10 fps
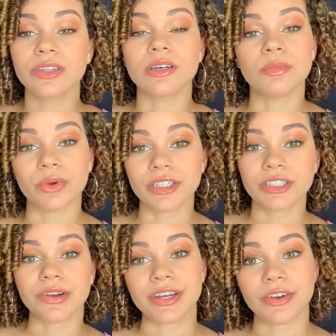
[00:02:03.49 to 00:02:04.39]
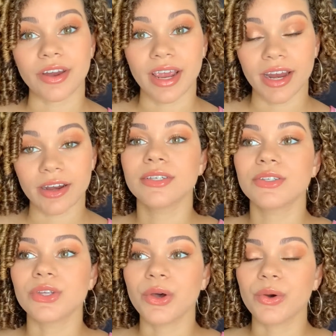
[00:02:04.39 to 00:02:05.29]
the moisture in your hair.
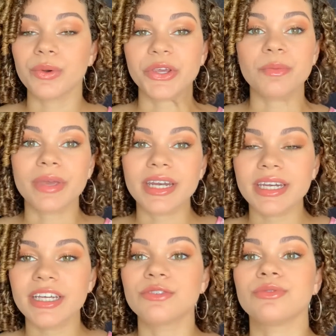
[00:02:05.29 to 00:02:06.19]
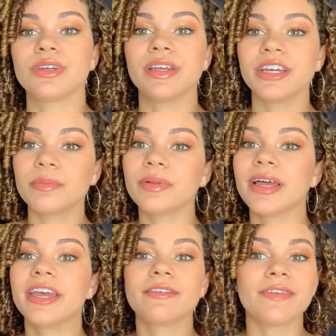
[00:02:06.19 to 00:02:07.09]
So humidity is really gonna
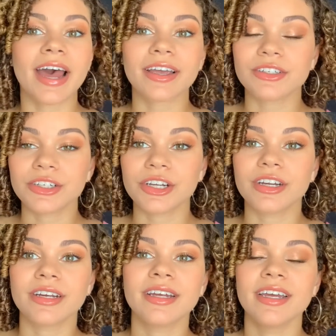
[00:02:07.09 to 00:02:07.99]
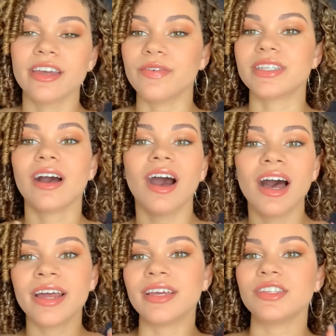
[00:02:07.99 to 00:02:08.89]
play a factor. If it's
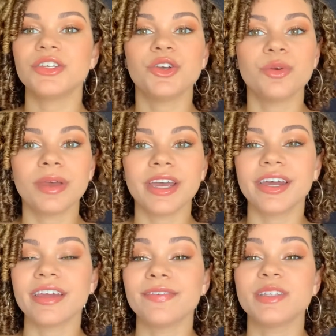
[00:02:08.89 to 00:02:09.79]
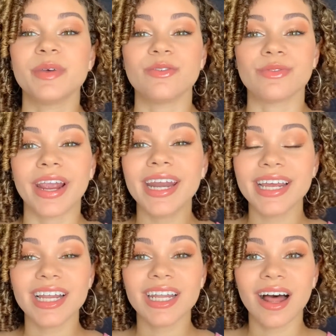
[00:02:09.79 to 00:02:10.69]
hot, it's humid. If it's been
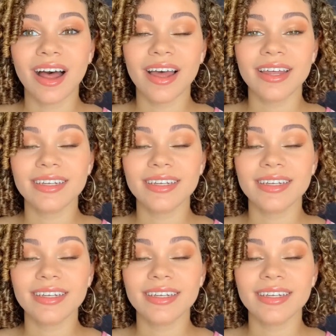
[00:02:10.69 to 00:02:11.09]
raining a lot,